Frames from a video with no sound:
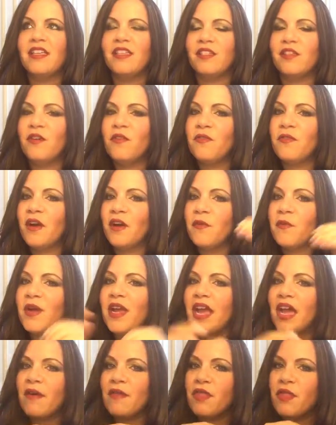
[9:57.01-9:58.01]
So far
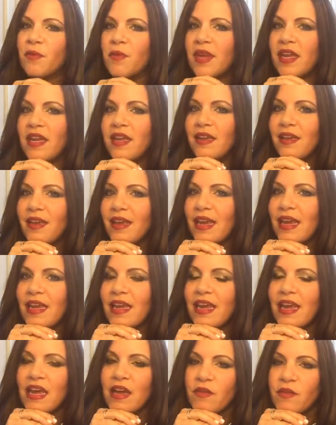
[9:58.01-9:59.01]
we have 3
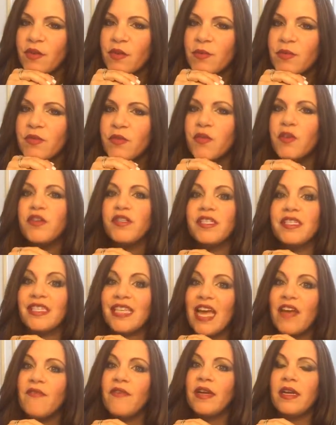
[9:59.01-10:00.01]
and I have rooms for
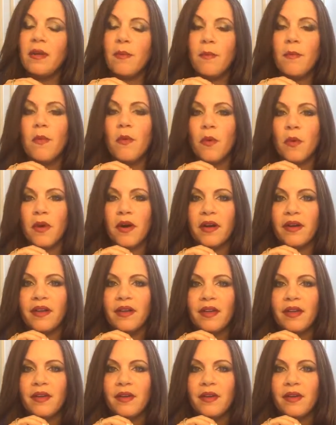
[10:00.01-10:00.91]
7 more.